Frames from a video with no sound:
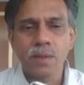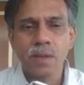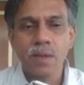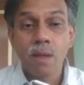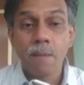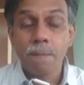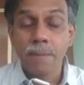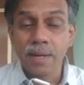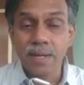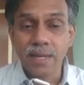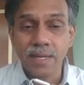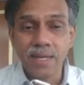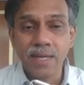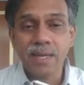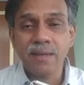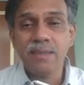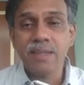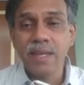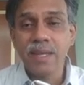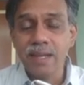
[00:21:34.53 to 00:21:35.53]
But here
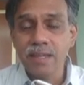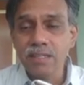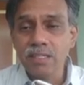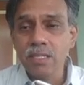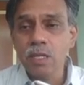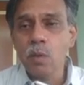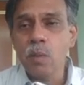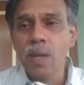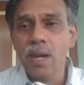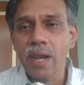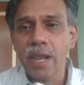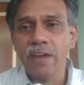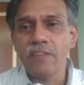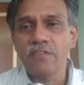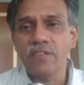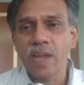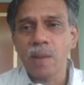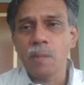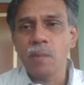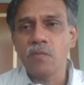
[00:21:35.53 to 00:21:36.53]
the residual
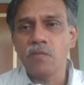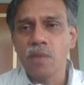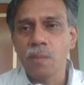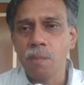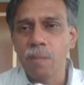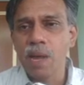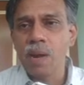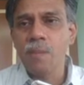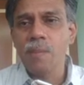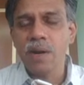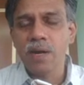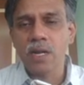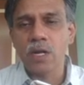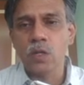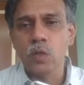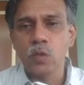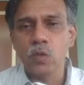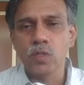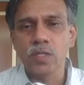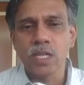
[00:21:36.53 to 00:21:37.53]
lifetime of the bulb under
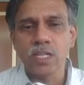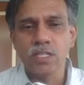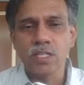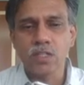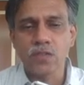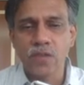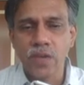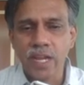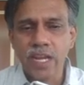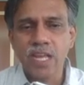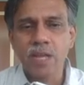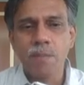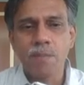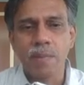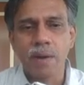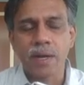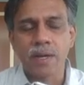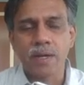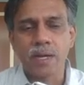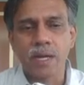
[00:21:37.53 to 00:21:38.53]
usage is very
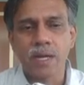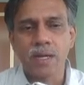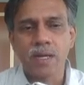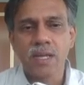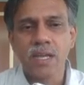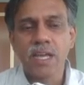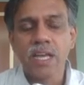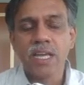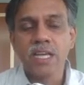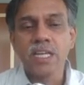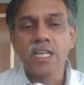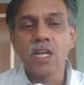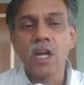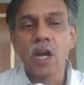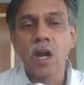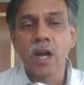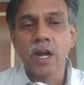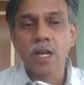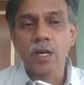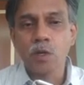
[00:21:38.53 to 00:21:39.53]
important in
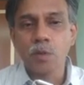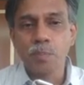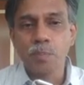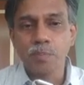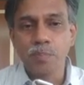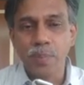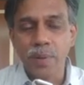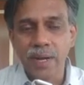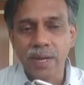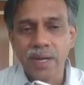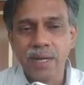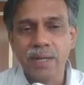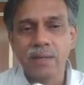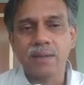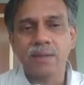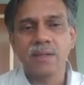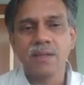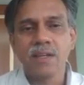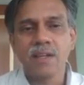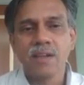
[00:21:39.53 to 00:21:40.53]
order to predict
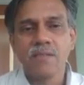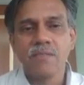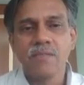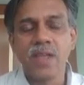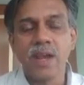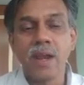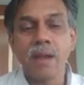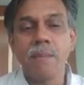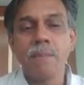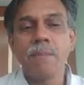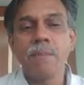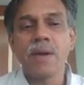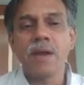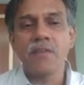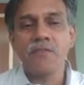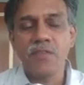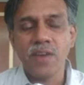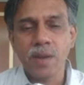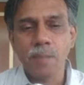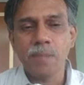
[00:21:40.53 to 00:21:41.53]
the number
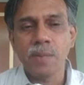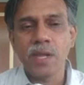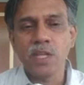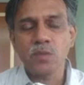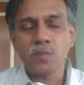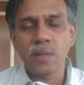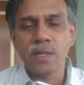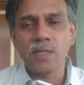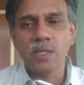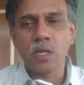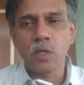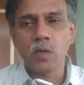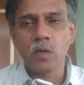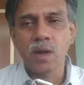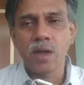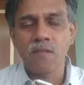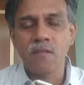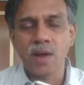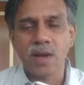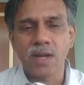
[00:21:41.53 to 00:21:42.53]
of replacement that would
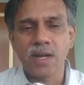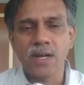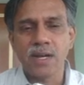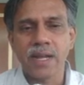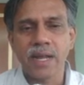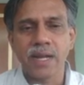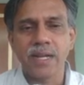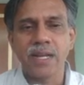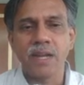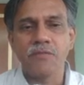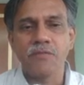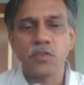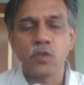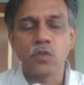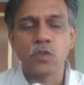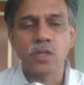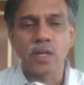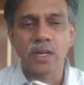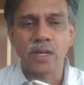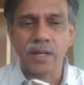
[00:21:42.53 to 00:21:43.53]
have occurred at a
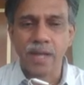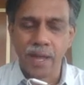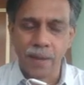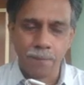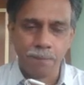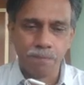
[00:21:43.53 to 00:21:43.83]
future time.